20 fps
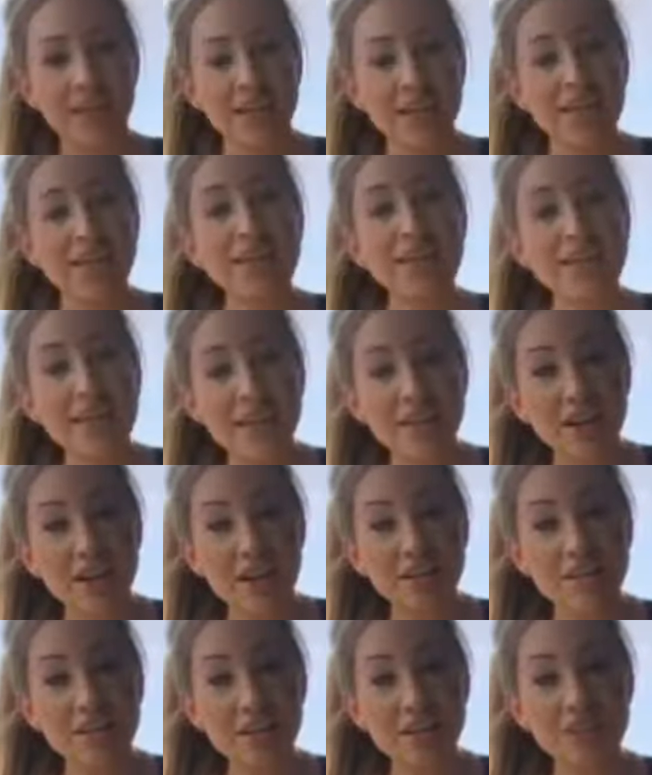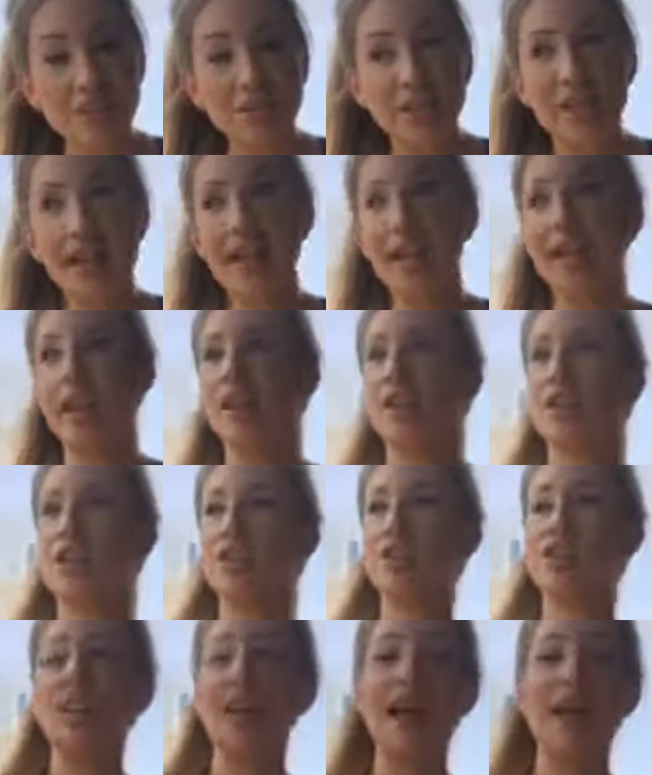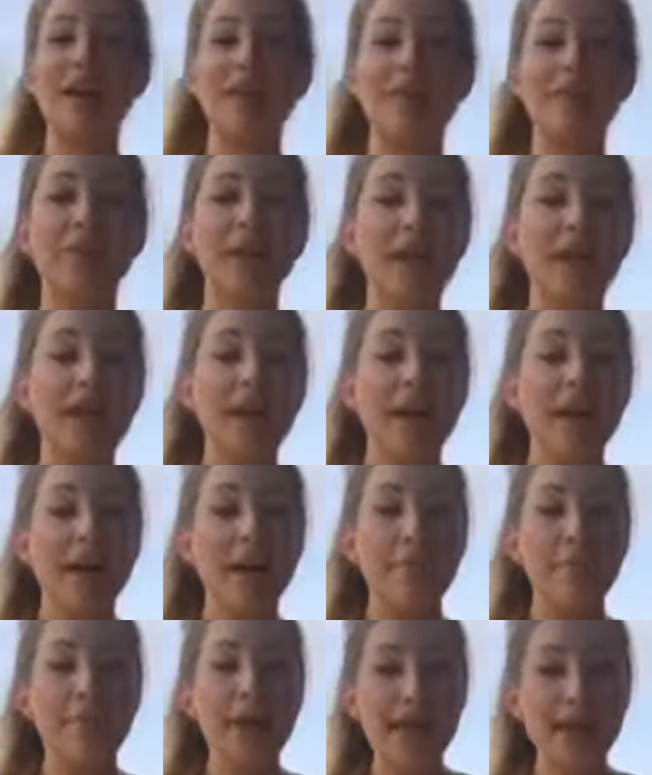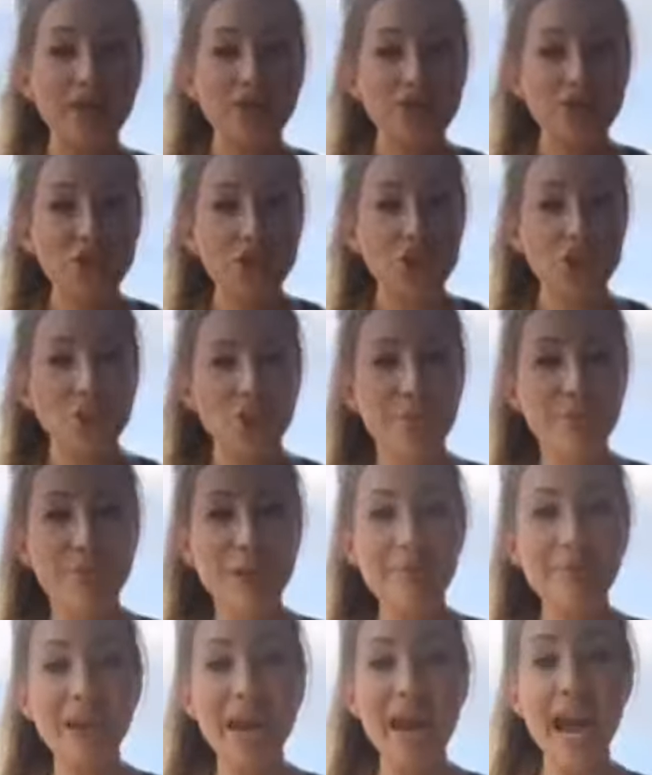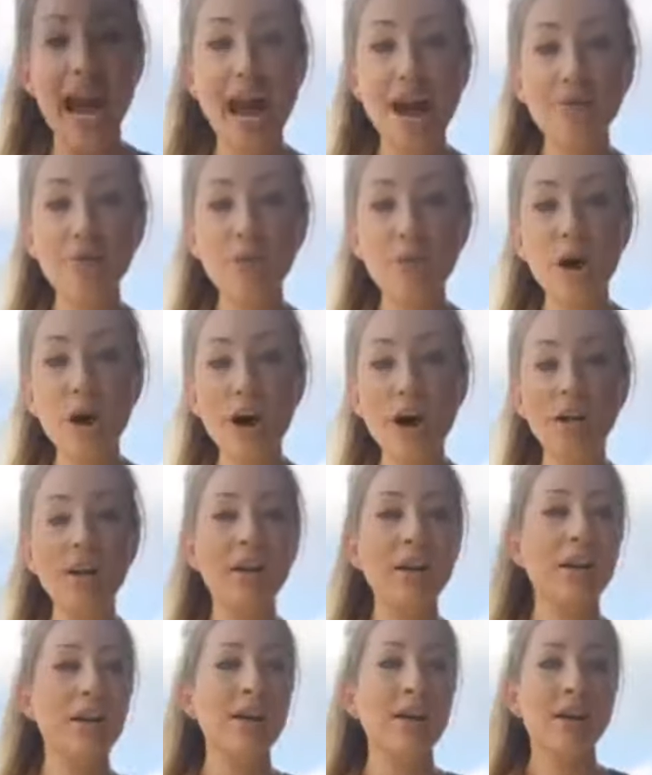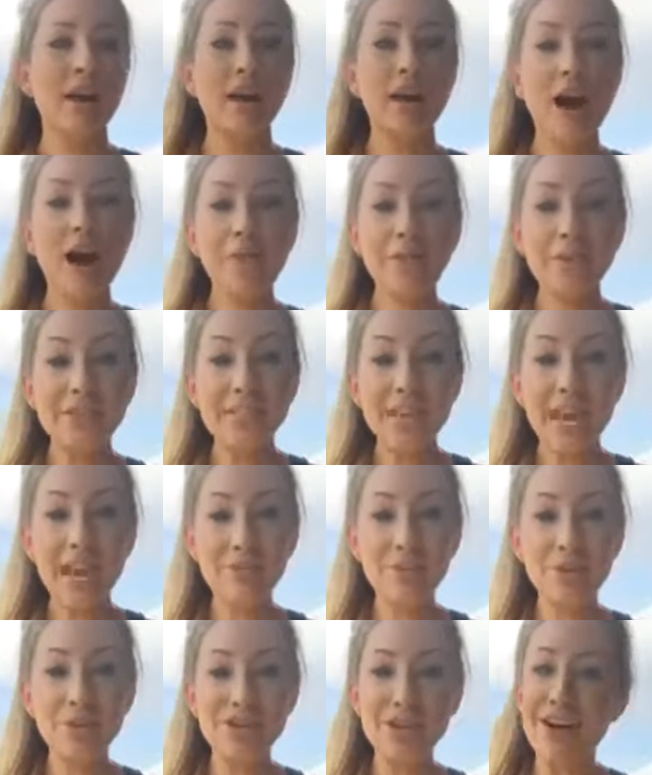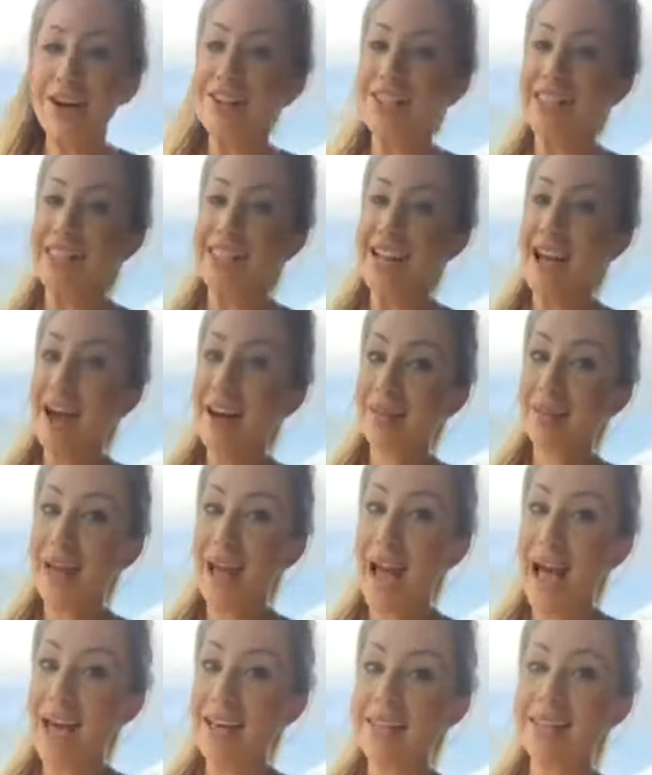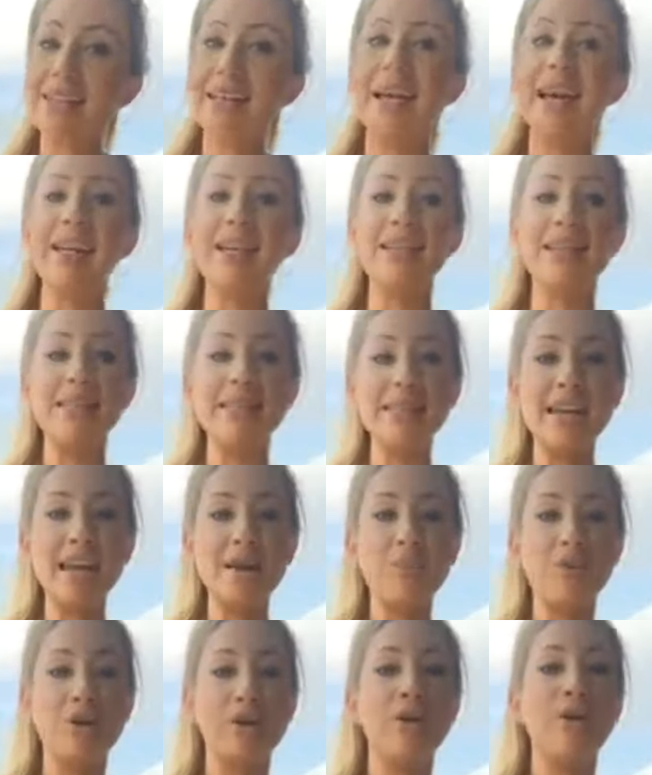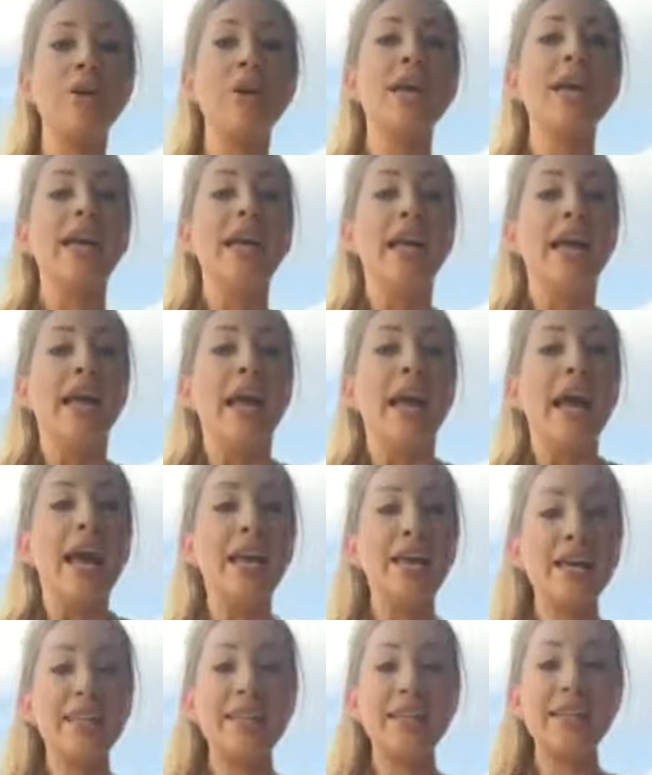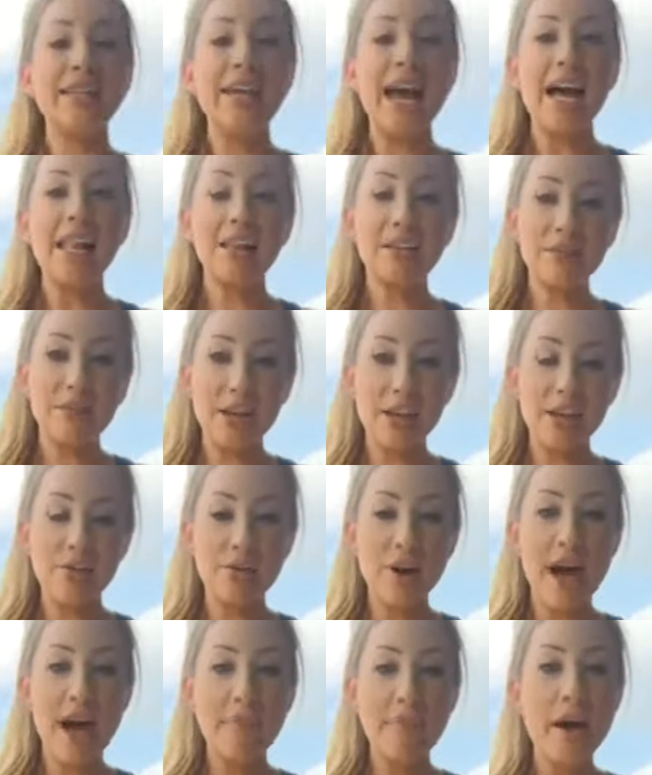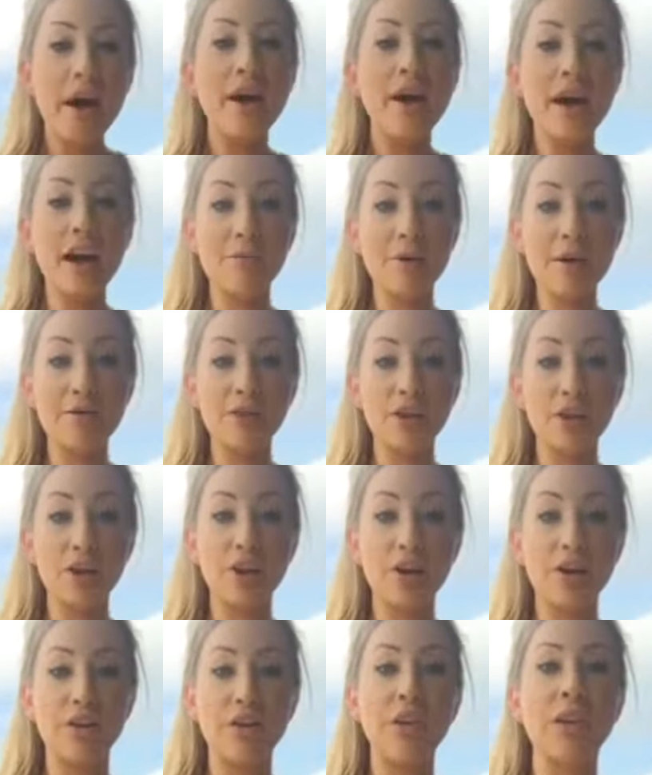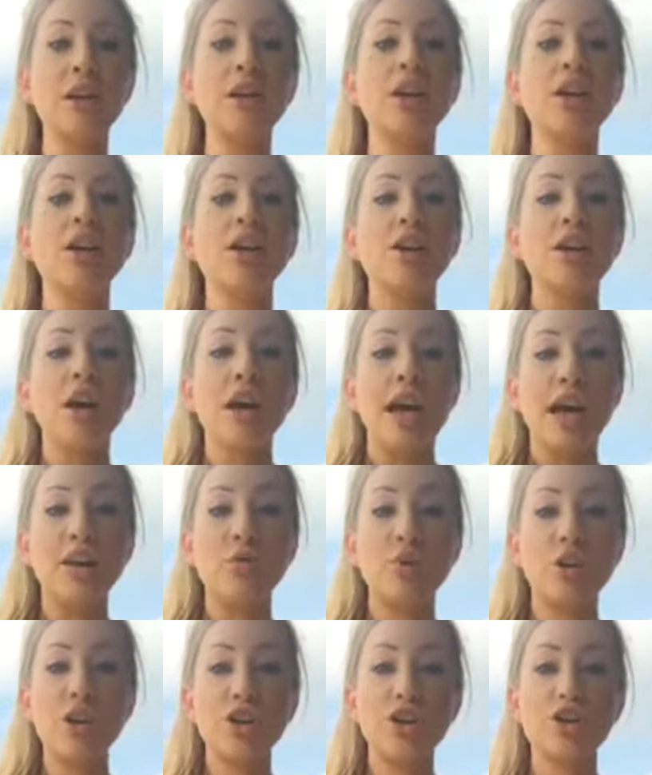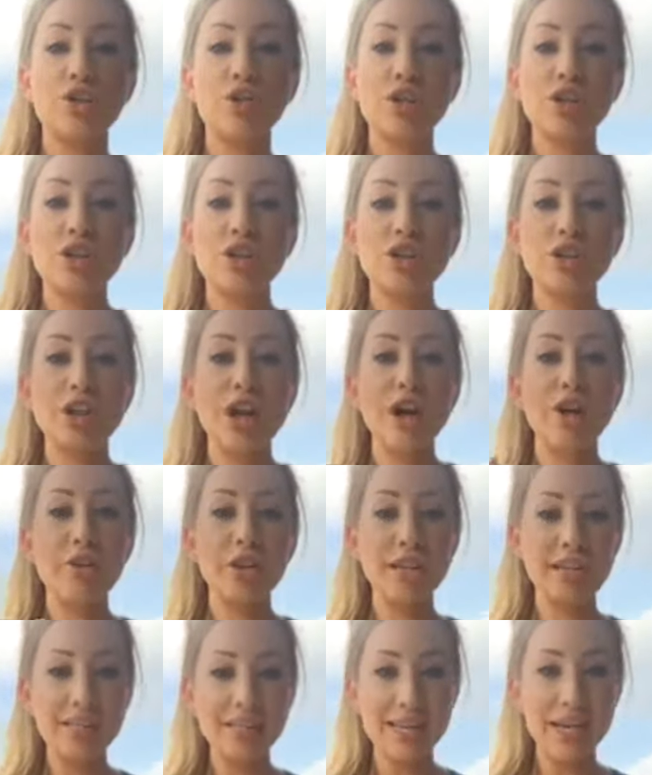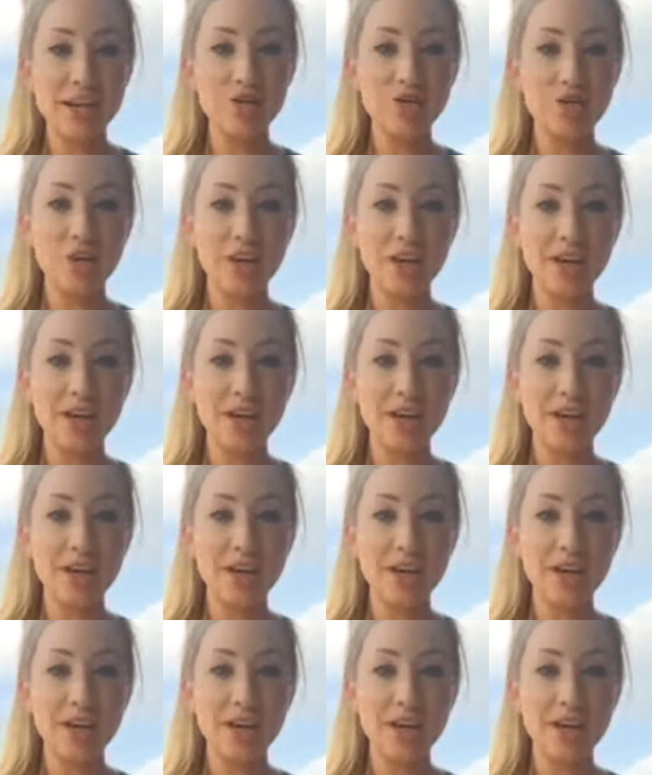stair comes into play. You could have a bench, maybe a half wall, a coffee table, as long as it's not glass and it's stable, anything to elevate you up above the earth. And we're gonna do a slow eccentric